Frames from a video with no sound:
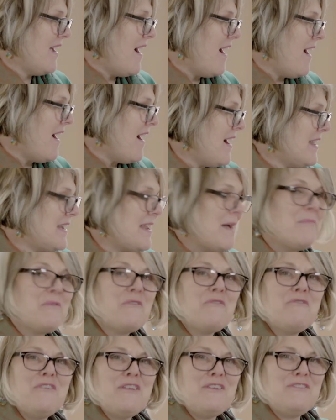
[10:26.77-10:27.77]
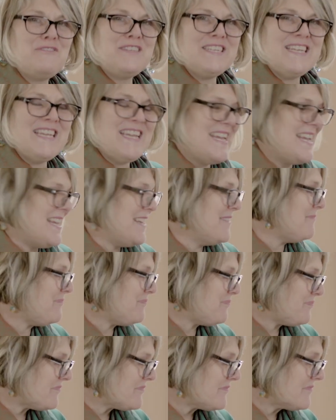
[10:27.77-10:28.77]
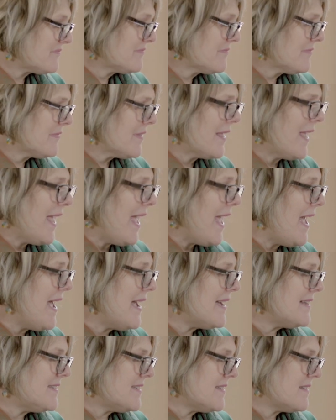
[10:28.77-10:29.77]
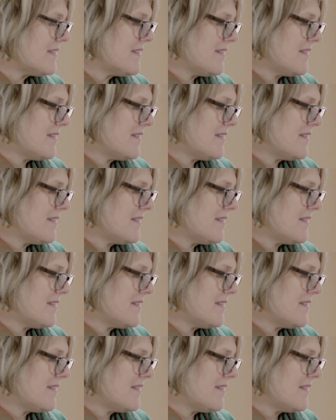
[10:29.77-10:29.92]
Number 15, head,